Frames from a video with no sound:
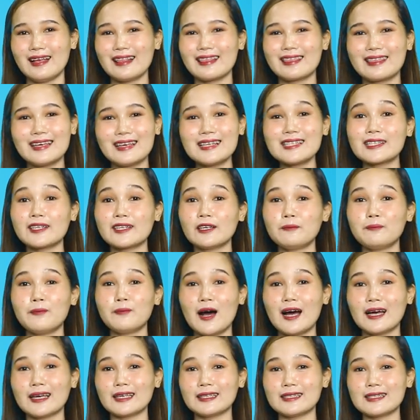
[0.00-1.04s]
This
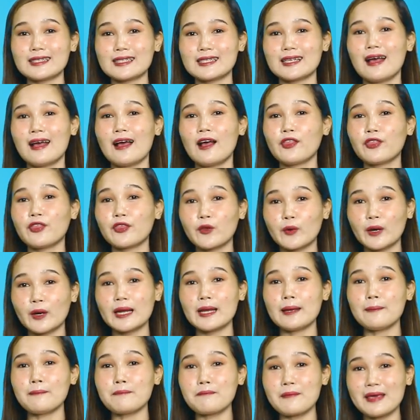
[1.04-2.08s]
combines three